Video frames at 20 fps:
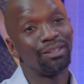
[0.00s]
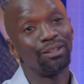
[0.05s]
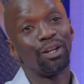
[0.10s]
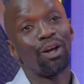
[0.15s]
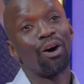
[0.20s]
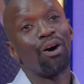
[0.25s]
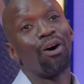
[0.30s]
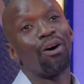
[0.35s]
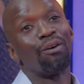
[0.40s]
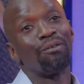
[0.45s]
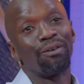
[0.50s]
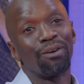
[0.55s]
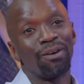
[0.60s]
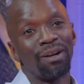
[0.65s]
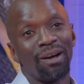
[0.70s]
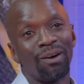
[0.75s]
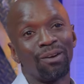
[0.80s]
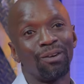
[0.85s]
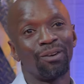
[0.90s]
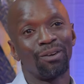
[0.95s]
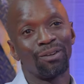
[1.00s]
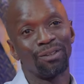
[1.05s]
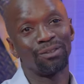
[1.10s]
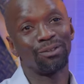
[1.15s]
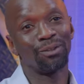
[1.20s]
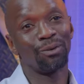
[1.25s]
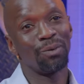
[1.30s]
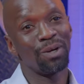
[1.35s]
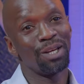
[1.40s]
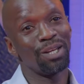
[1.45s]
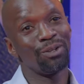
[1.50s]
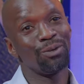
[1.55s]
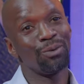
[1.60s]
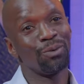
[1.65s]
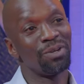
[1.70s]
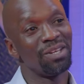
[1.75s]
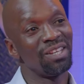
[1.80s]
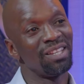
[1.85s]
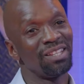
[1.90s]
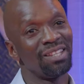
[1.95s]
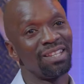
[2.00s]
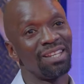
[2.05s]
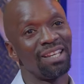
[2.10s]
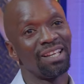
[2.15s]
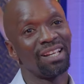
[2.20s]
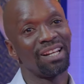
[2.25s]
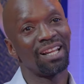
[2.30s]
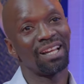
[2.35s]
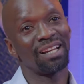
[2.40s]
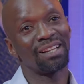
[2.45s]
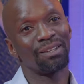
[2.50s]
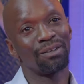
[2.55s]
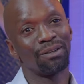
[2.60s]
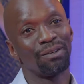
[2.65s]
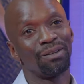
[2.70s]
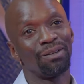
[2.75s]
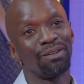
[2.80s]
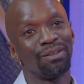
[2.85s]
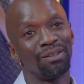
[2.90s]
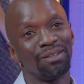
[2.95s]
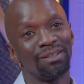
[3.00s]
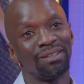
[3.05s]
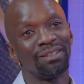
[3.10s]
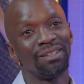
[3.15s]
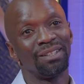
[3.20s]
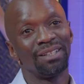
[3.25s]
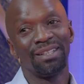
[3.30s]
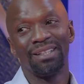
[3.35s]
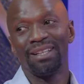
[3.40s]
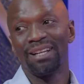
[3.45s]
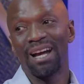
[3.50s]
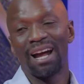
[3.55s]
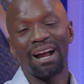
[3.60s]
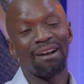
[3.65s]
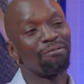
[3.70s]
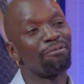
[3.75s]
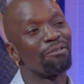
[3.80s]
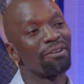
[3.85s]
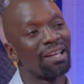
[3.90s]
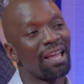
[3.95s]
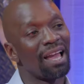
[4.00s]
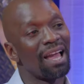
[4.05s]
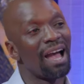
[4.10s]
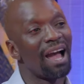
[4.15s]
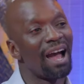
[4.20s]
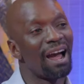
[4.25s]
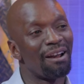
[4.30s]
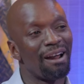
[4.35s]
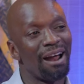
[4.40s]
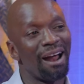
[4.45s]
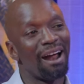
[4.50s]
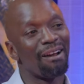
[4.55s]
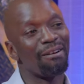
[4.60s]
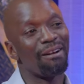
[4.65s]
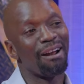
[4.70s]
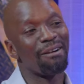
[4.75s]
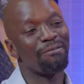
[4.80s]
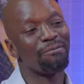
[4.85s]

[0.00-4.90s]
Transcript: No, for now, no. The way you eating, like... so you African, think like Ibad?